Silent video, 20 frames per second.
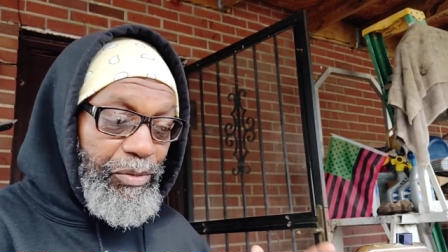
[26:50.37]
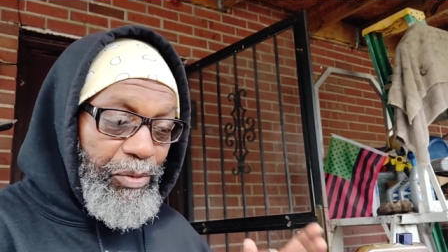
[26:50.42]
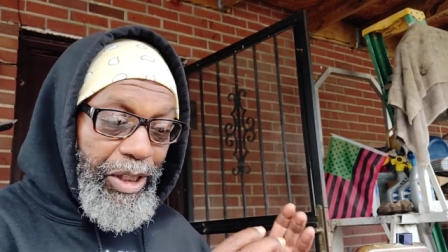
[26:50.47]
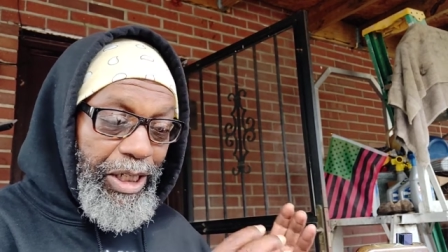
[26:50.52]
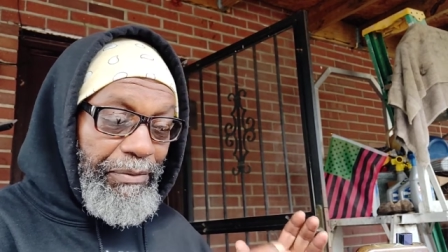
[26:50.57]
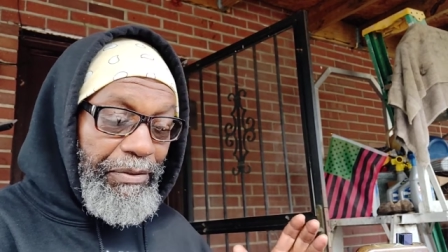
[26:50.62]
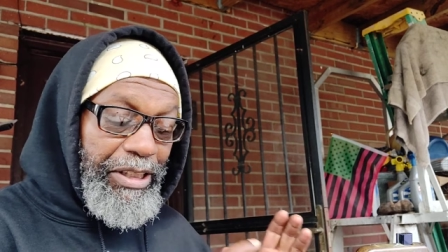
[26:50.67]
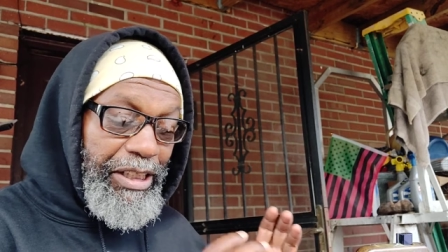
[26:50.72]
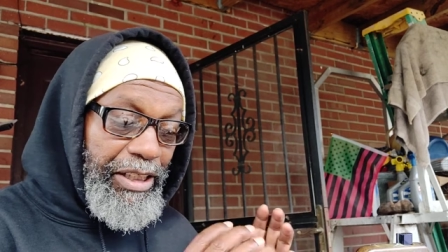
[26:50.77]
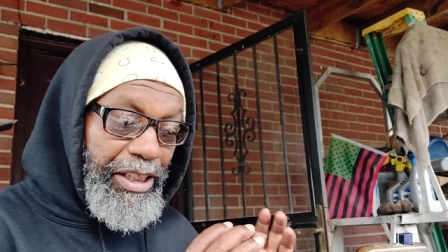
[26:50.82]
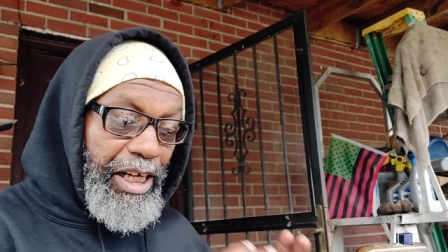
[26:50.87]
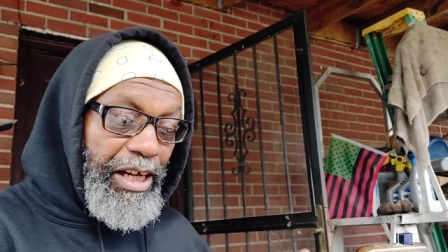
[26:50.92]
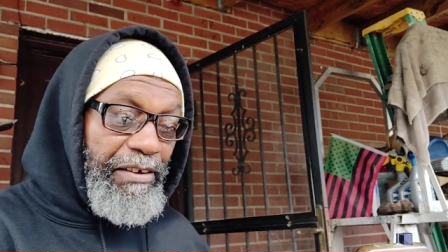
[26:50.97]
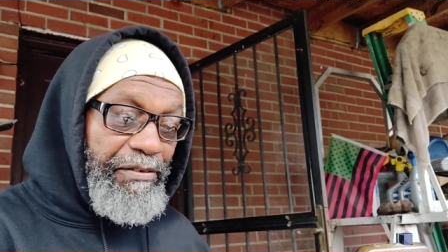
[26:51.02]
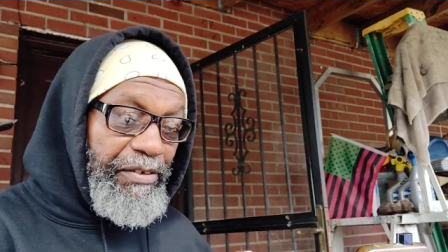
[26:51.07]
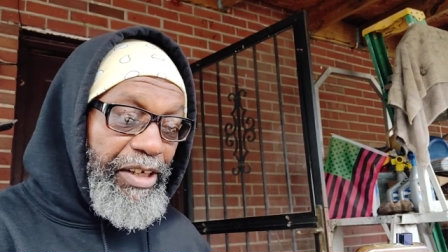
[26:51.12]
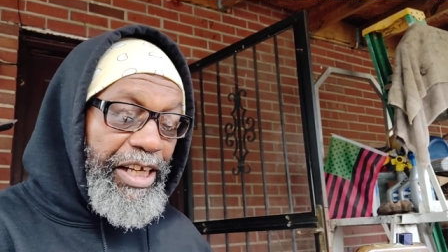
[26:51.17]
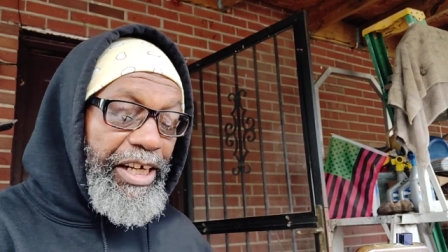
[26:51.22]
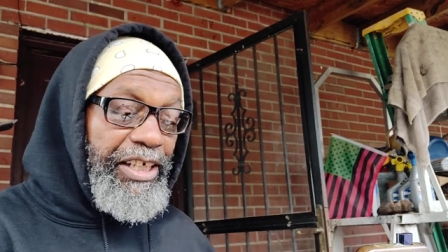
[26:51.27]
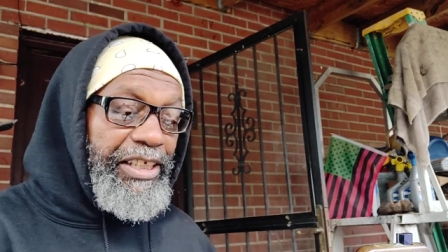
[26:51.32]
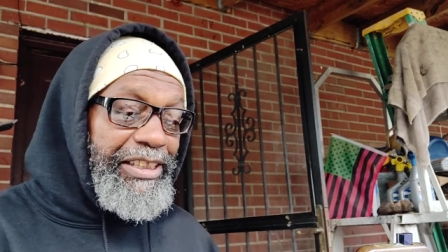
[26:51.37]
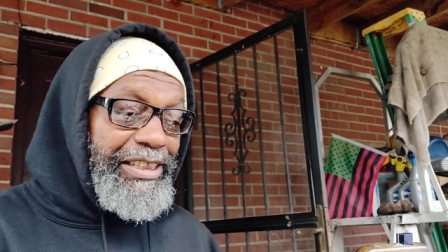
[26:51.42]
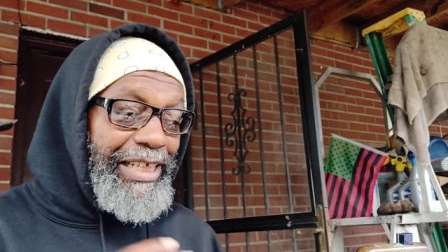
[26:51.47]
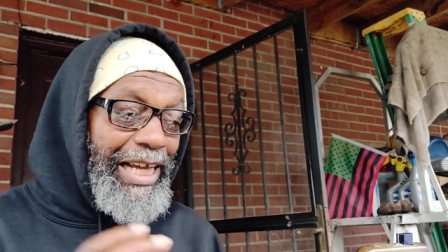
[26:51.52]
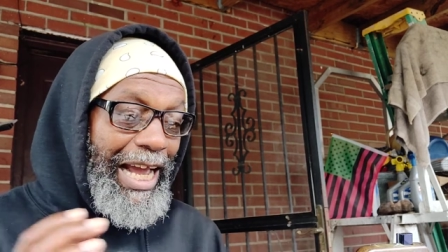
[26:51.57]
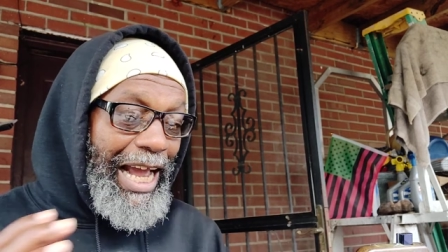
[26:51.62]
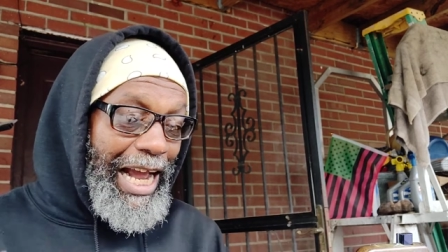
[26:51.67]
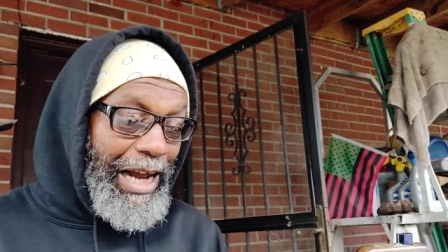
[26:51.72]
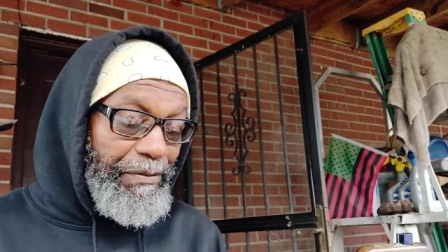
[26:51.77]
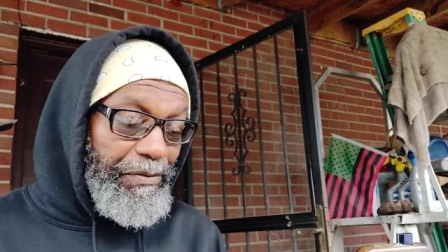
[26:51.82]
whatever, love letter
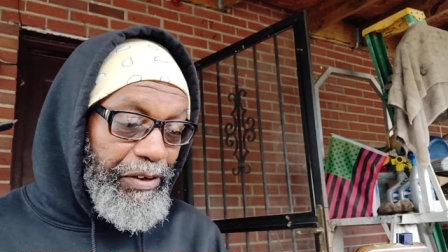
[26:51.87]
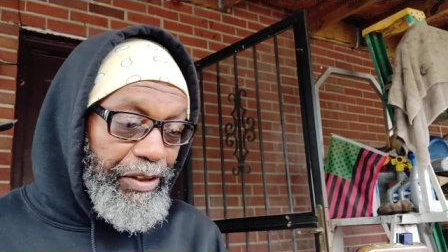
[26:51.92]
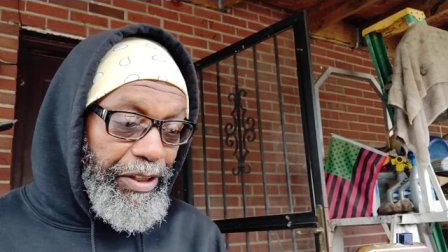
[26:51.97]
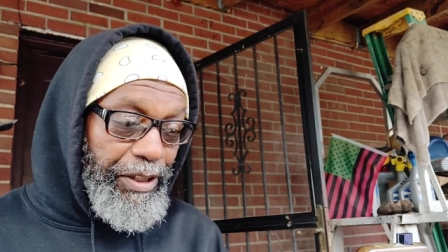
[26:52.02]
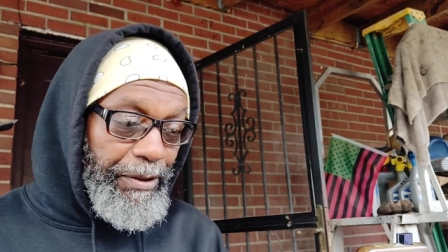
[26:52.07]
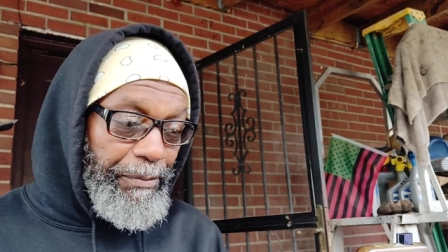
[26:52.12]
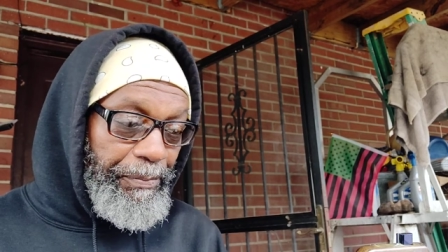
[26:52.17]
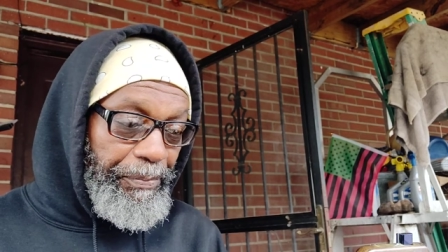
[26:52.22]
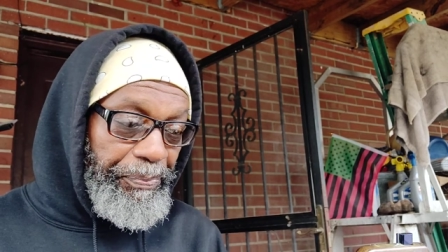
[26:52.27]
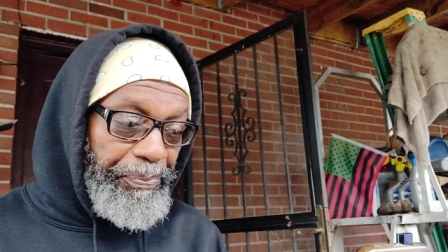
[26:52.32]
to Africa.